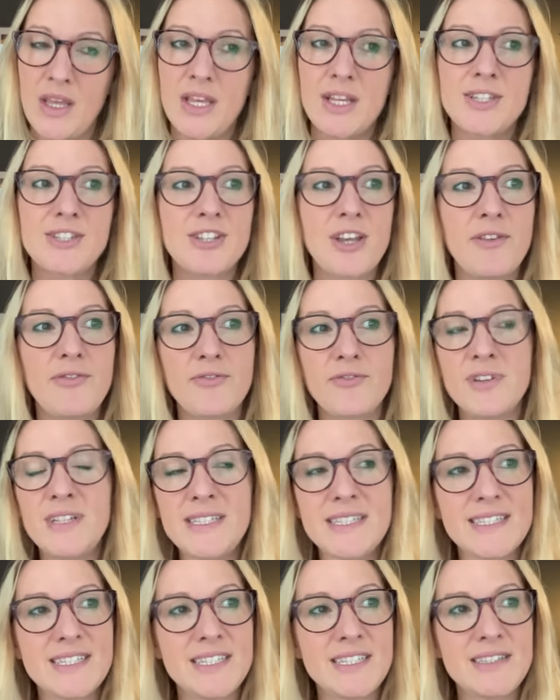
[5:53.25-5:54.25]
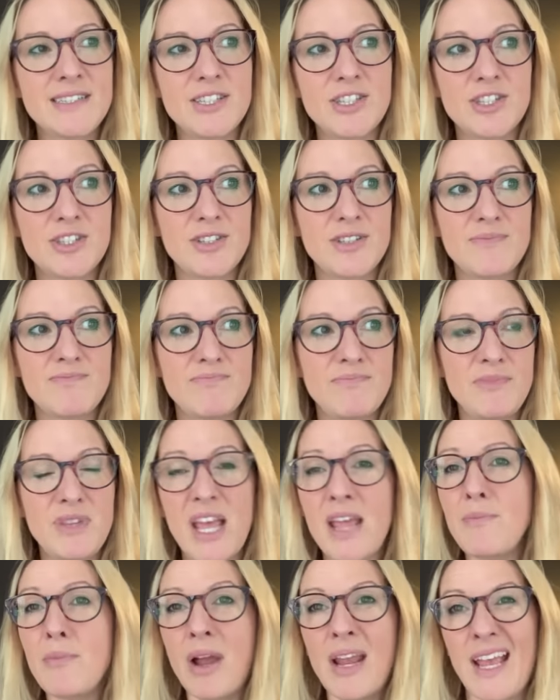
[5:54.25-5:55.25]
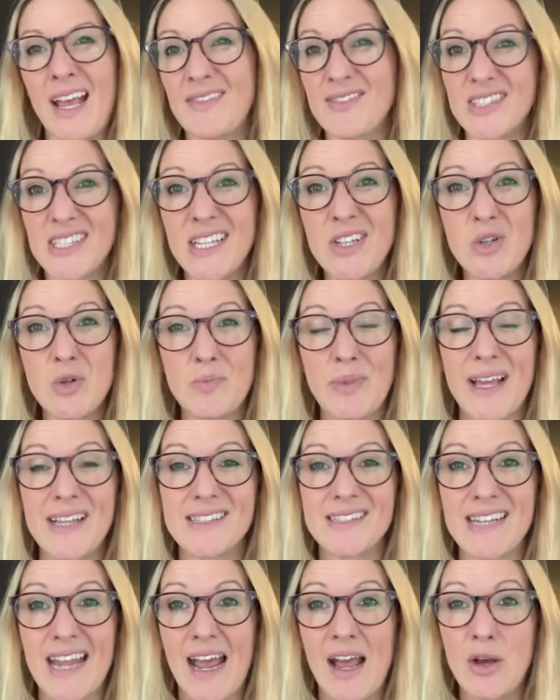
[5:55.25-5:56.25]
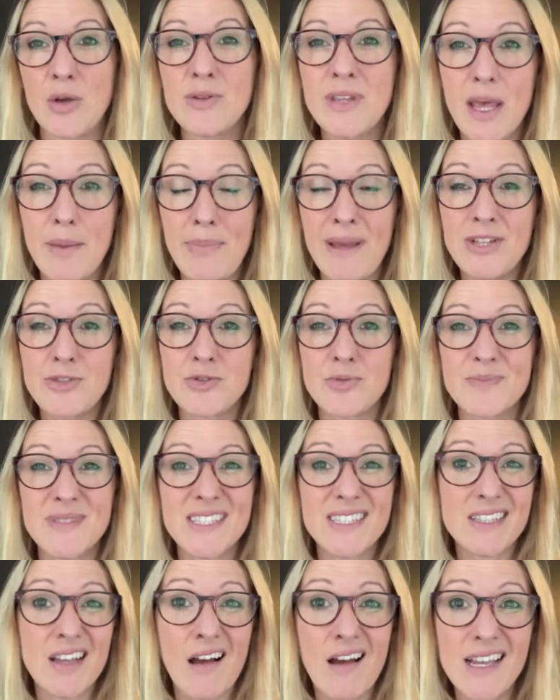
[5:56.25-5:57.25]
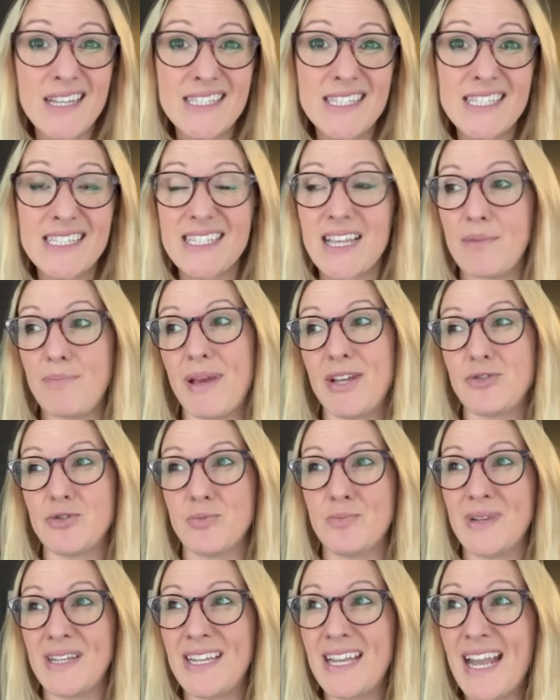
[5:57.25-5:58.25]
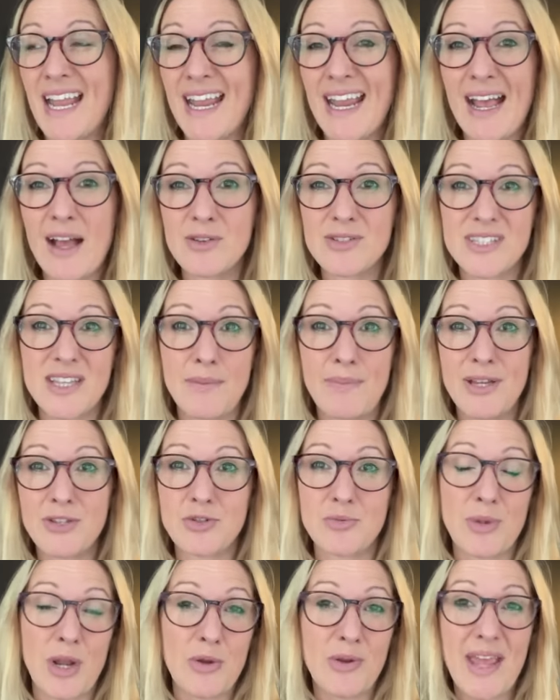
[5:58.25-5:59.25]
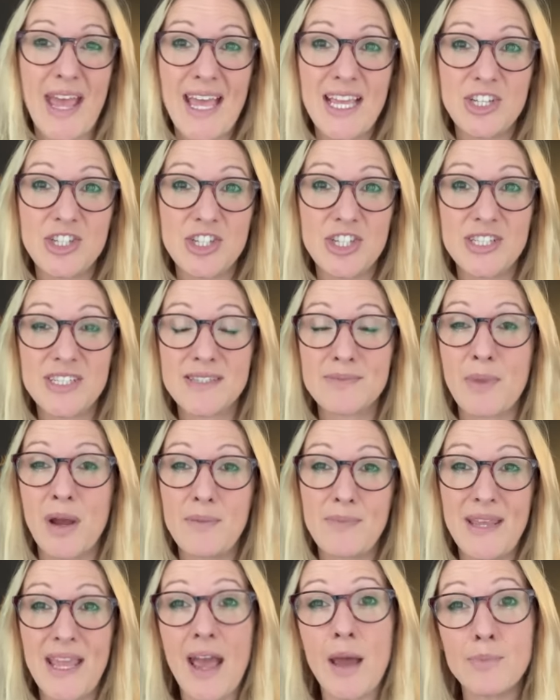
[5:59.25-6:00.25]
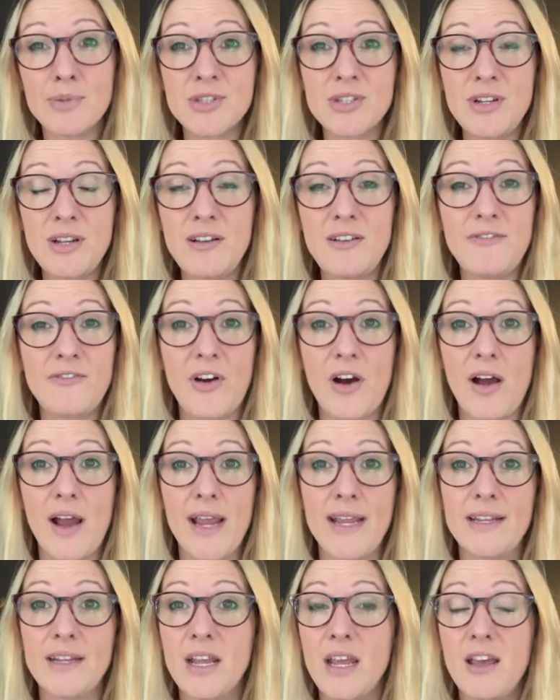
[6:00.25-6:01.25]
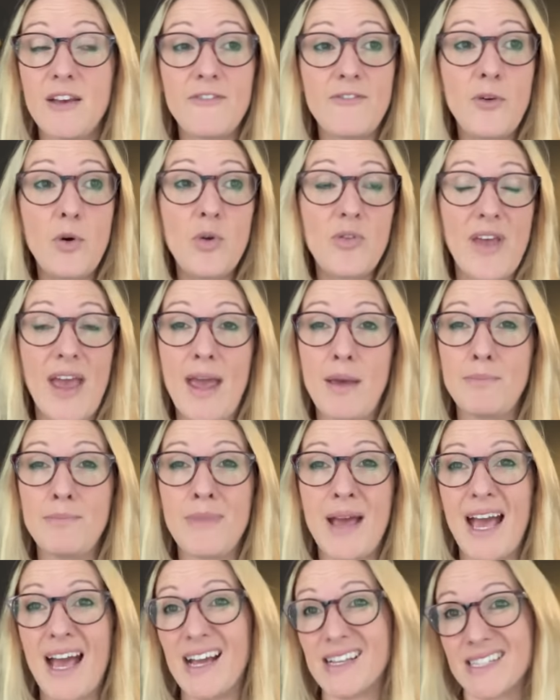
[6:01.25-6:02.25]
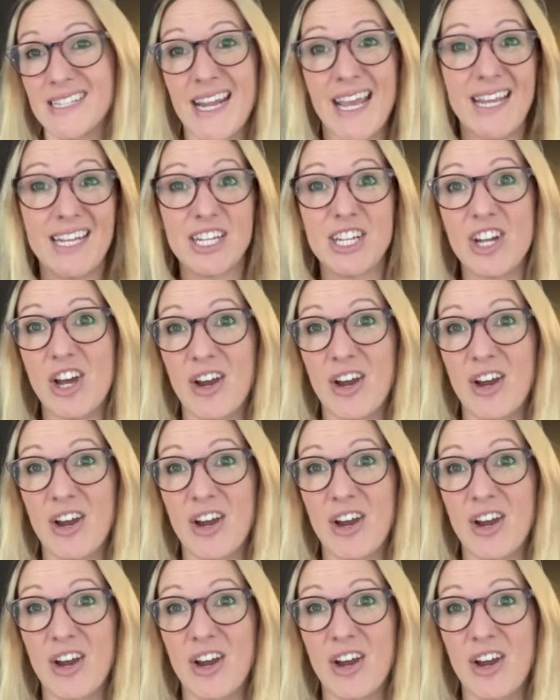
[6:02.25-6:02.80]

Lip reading: So for instance, they might have single beds now. Their bedroom sizes, their bedroom layouts, their bedroom locations might be absolutely fine for them as an 8 and a